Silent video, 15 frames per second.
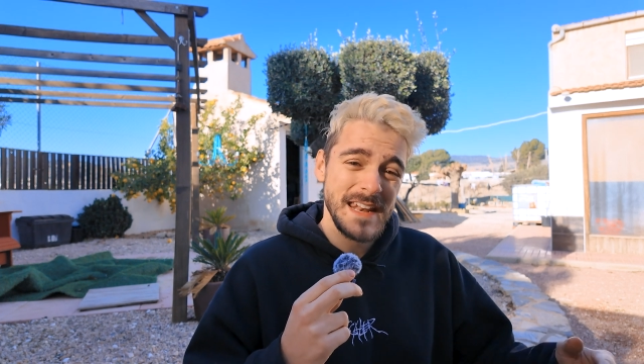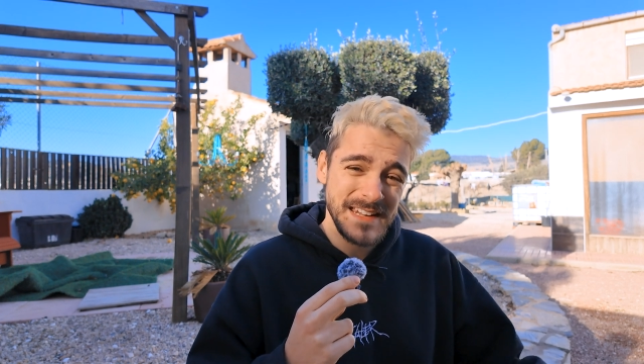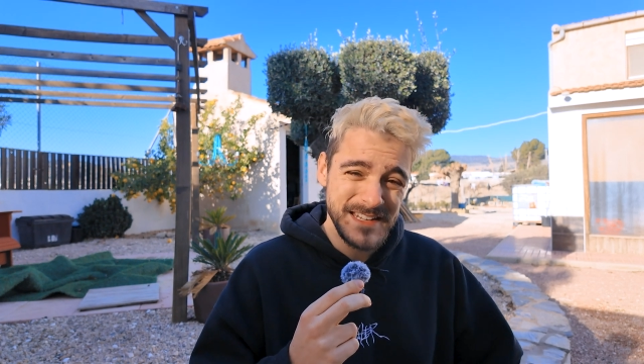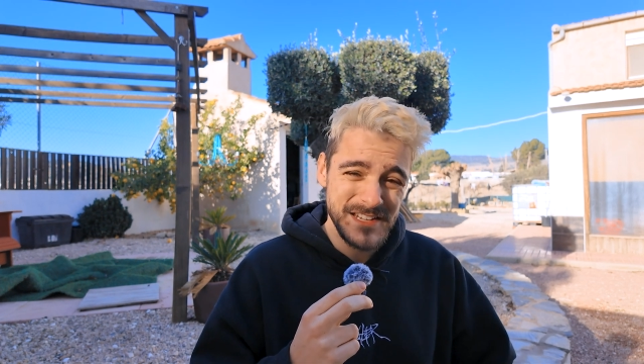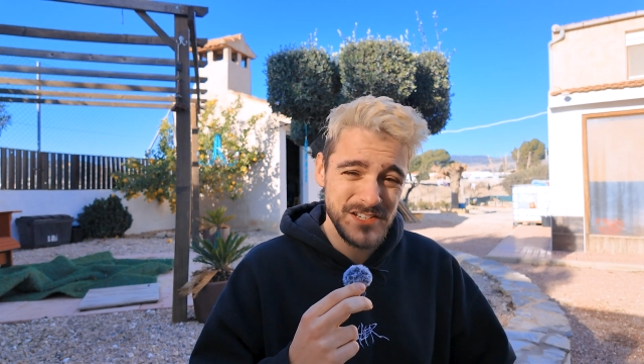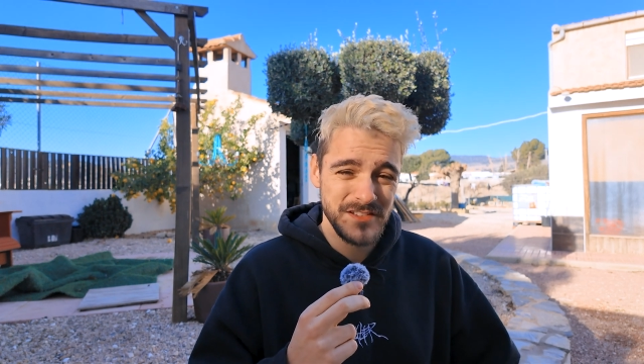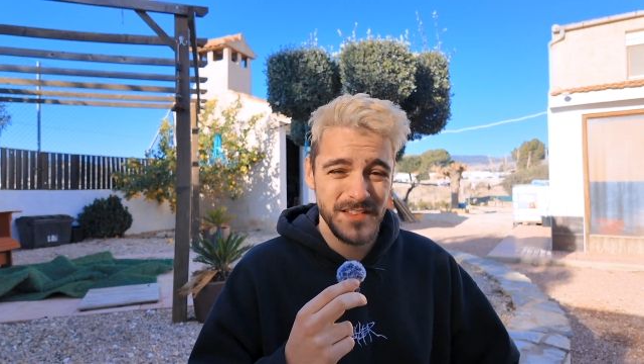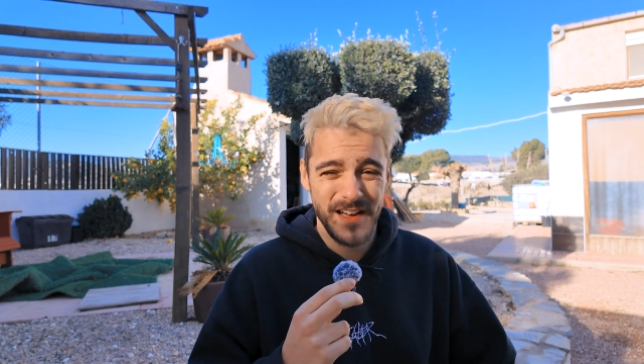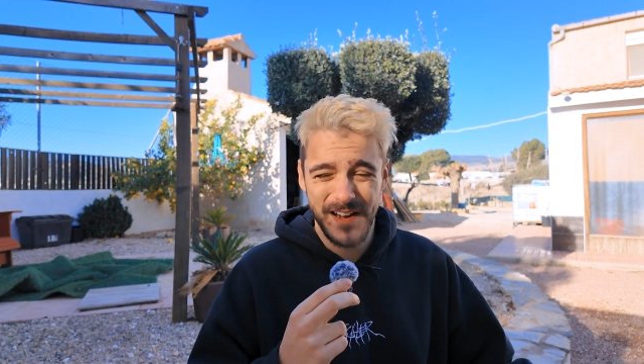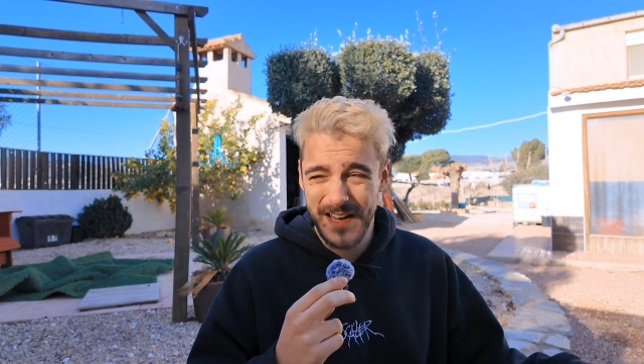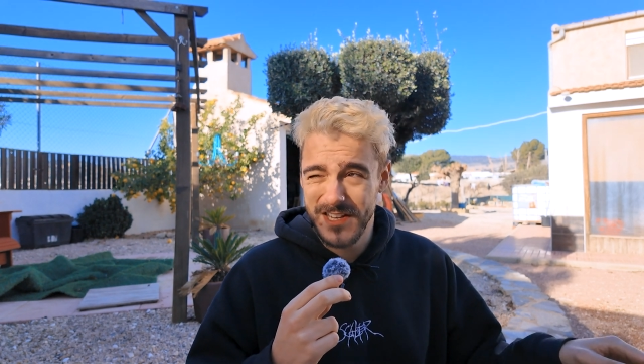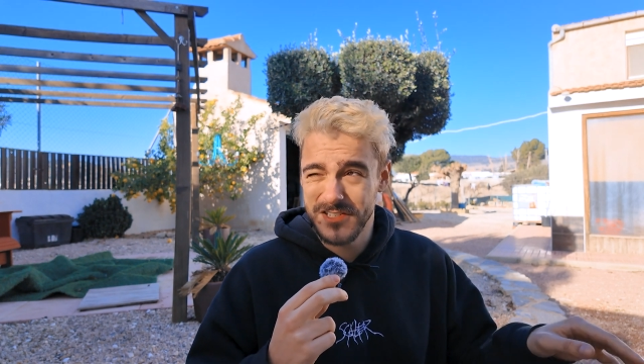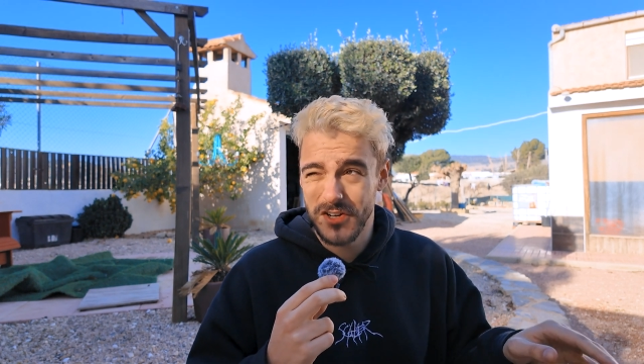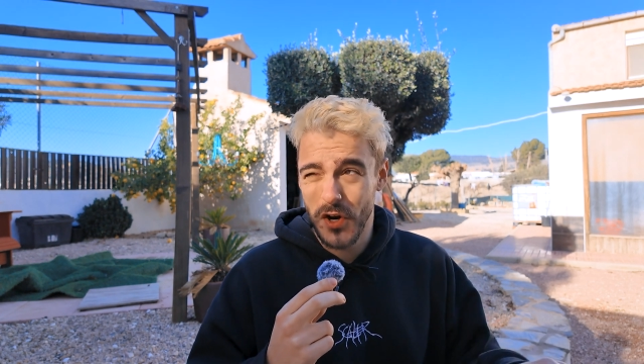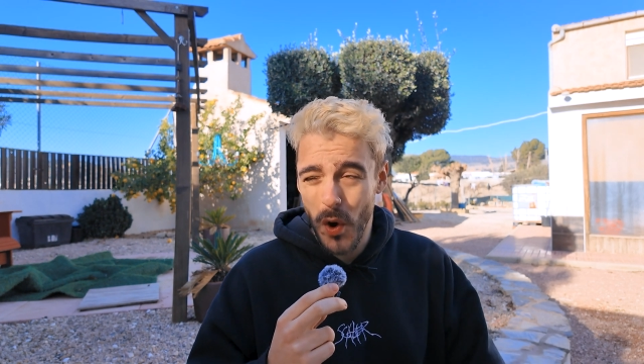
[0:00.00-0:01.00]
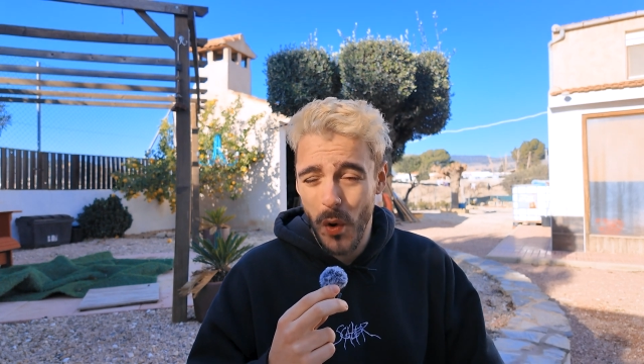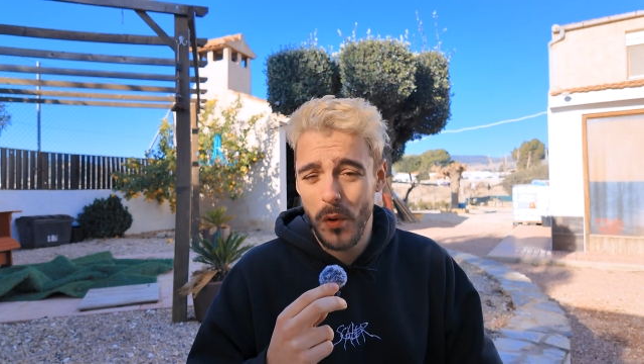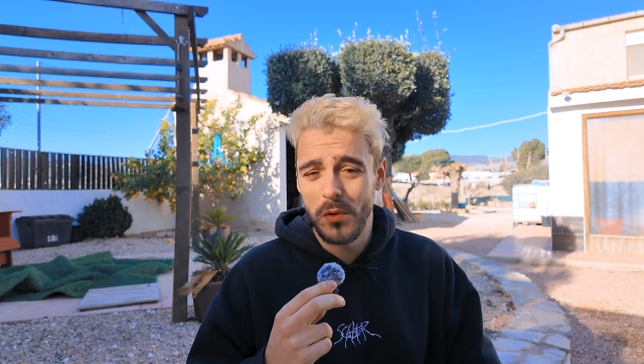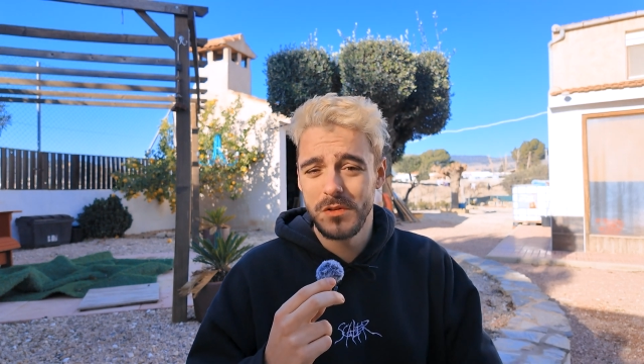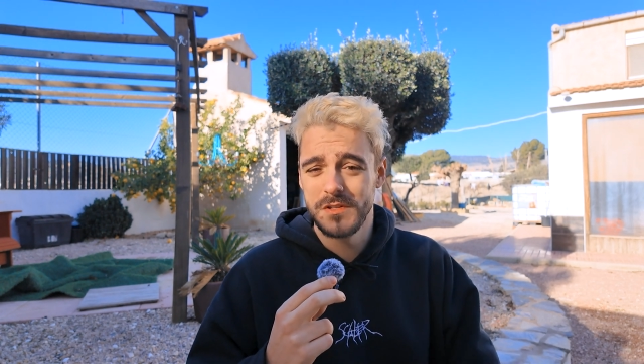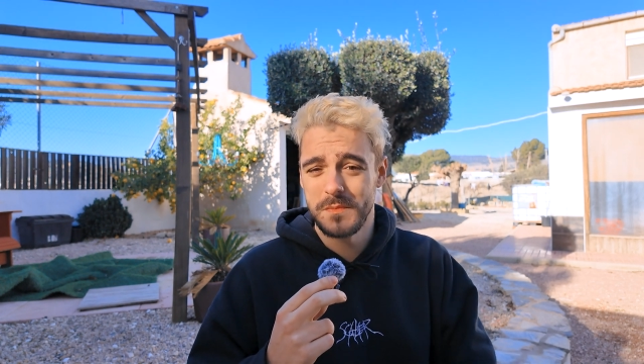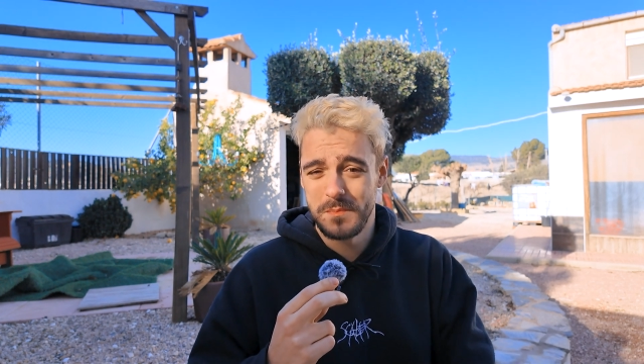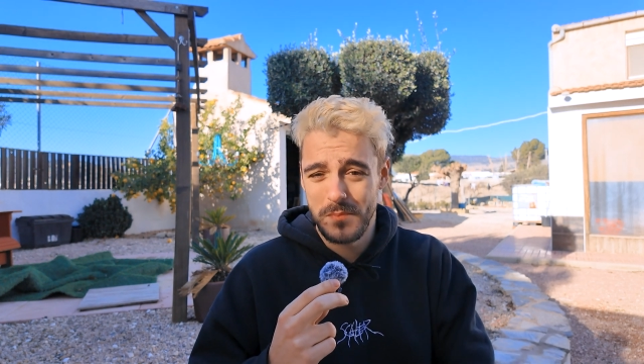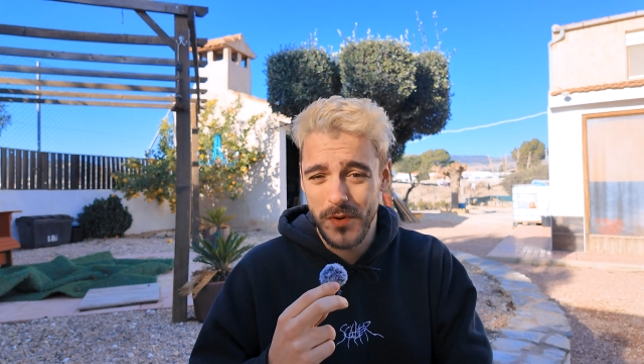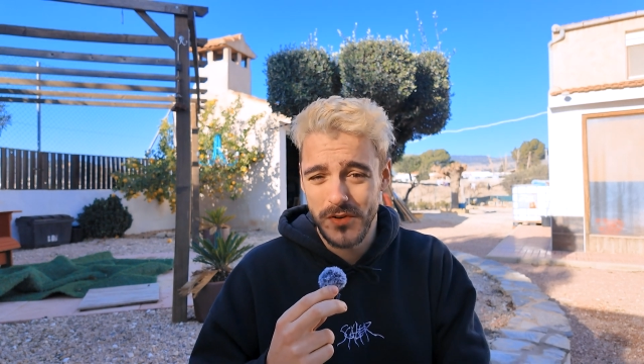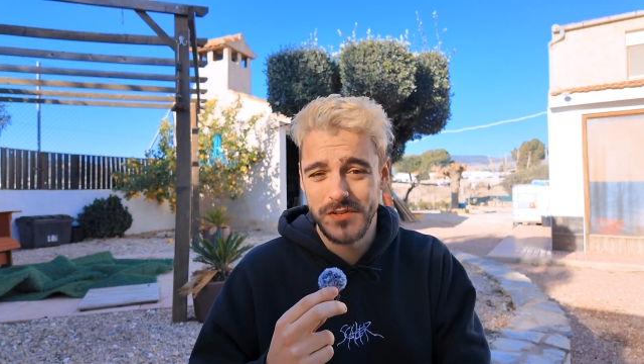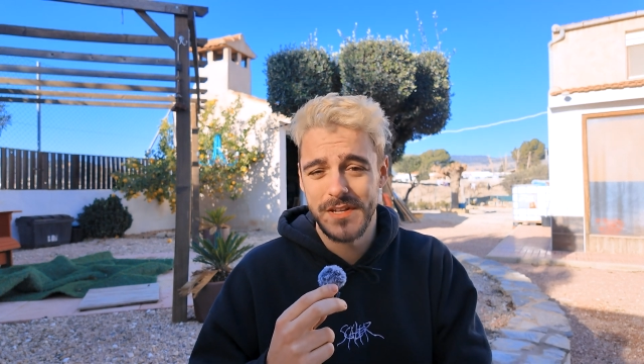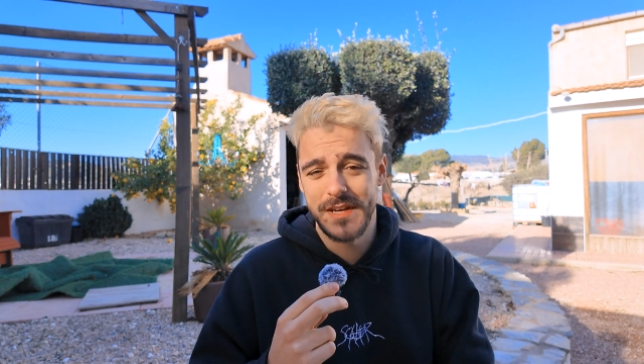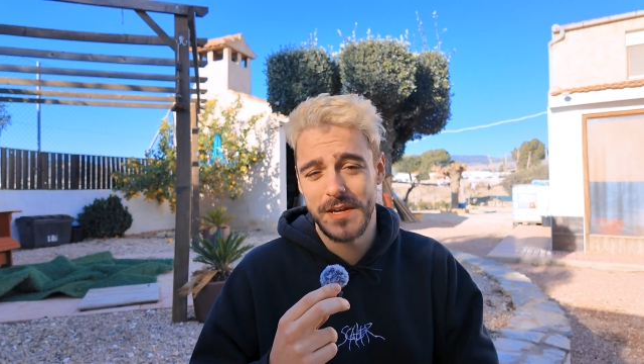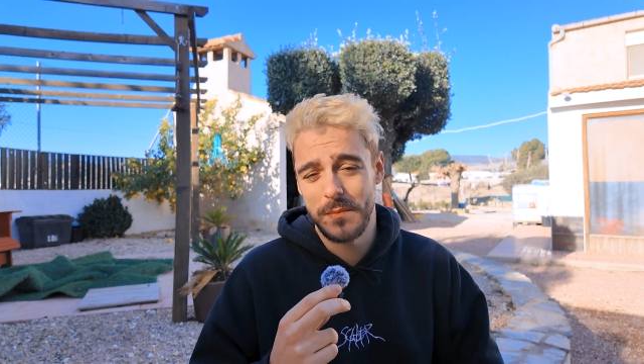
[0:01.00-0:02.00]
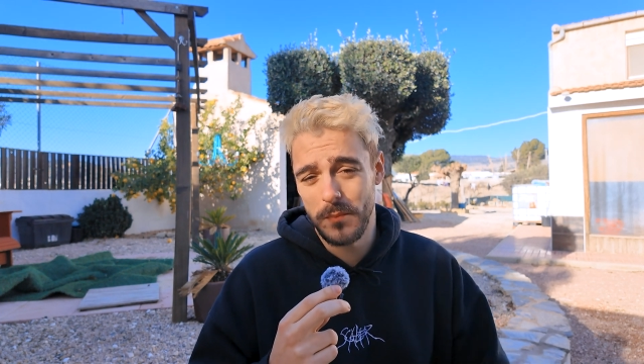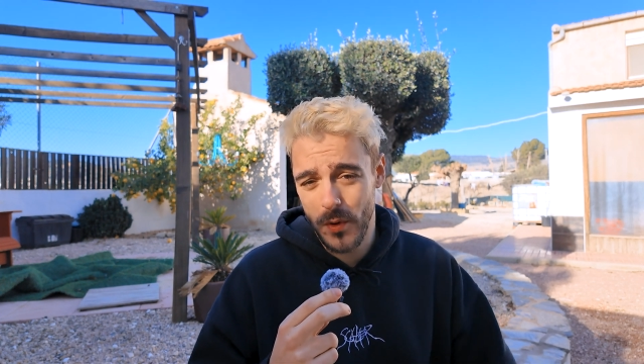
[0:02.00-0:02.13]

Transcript: In addition to that, it's a cold Monday